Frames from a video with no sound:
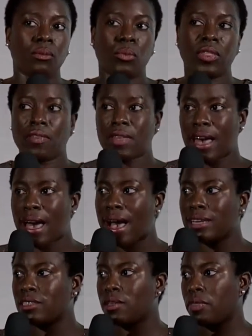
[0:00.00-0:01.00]
Within that
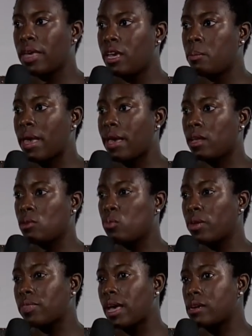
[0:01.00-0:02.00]
act, they banned
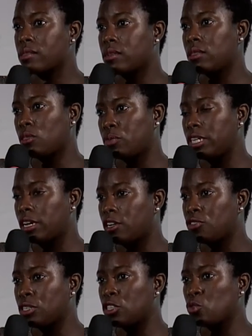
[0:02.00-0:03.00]

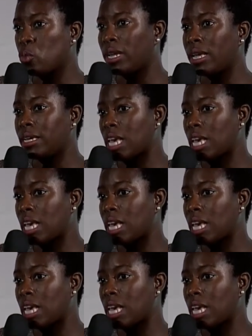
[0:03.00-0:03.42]
1,328